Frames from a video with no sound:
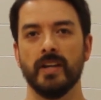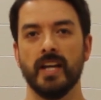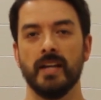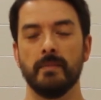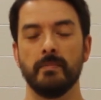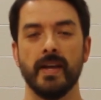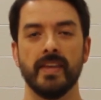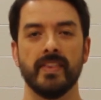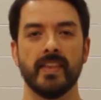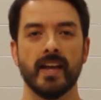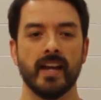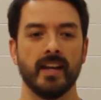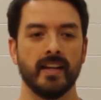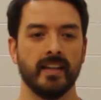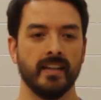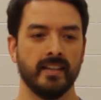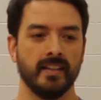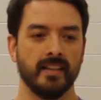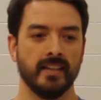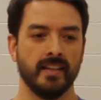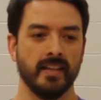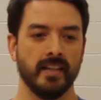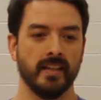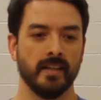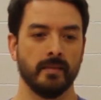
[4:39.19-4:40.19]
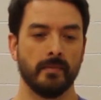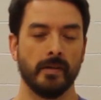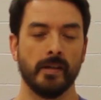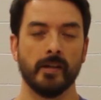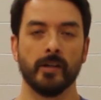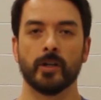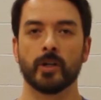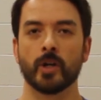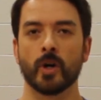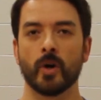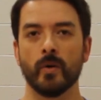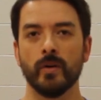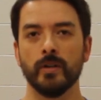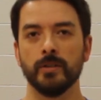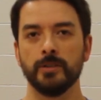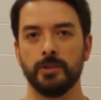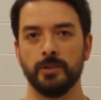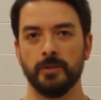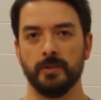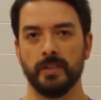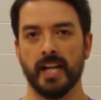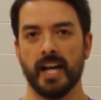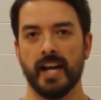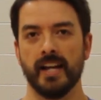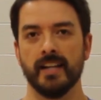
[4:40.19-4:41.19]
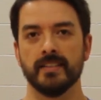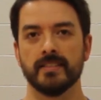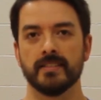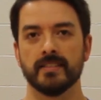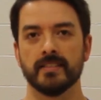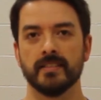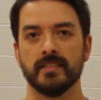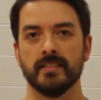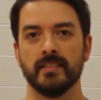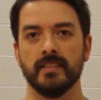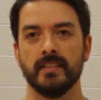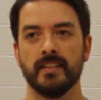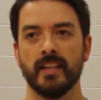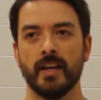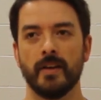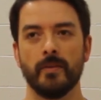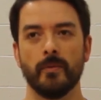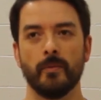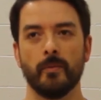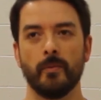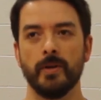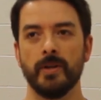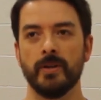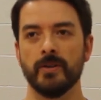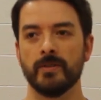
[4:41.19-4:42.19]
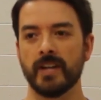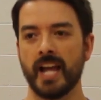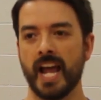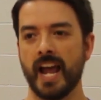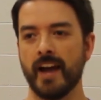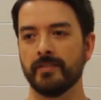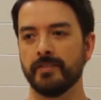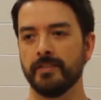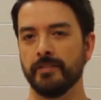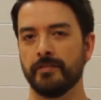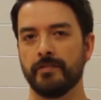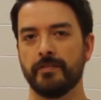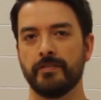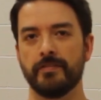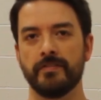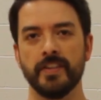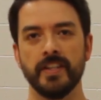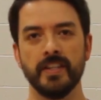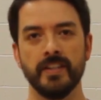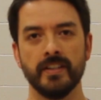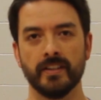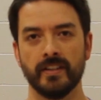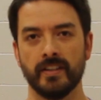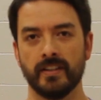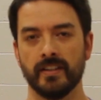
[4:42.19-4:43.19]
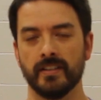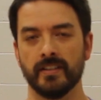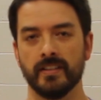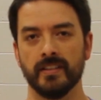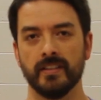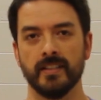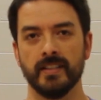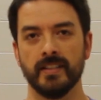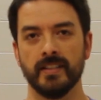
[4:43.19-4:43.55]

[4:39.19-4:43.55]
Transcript: And may that encourage you guys, that we don't have to fear